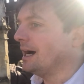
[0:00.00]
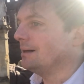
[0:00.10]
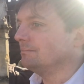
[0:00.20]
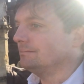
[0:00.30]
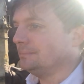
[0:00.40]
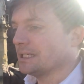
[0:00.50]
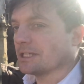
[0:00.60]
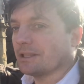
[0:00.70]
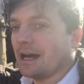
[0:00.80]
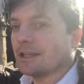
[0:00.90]
Um,
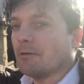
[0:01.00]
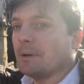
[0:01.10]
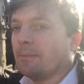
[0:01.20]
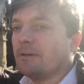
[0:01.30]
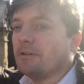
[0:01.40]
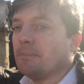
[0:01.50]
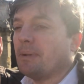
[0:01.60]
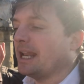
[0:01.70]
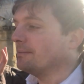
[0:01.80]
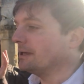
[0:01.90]
so that, that would be a bit of an
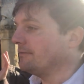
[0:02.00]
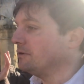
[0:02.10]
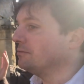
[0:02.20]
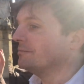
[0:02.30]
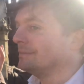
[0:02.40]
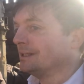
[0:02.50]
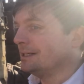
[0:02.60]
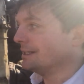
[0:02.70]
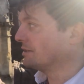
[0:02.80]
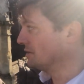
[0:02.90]
impediment if you
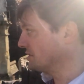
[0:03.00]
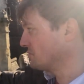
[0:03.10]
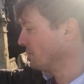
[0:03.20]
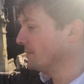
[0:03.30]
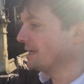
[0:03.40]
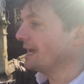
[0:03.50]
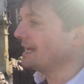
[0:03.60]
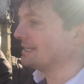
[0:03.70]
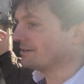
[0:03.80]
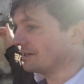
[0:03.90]
couldn't storm the
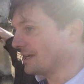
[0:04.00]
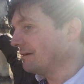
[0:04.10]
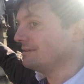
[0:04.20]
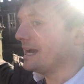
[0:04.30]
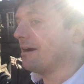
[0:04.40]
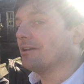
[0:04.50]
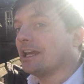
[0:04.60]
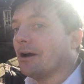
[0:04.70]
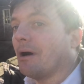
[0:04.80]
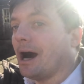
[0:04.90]
gate and trying to go down
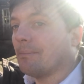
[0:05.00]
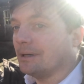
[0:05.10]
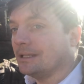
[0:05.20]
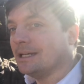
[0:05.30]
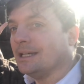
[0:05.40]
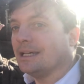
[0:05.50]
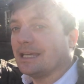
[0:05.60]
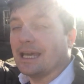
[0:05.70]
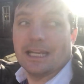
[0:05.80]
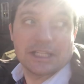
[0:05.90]
and go up and
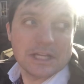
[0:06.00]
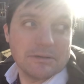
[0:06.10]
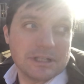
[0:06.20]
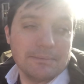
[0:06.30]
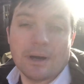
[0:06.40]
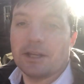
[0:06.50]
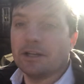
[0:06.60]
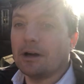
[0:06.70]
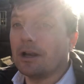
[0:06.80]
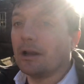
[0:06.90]
getting soaked in mud
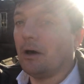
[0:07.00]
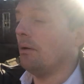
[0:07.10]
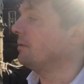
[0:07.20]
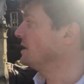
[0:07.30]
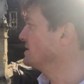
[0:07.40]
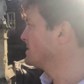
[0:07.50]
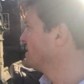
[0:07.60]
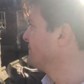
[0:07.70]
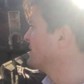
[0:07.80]
and, and a lot worse.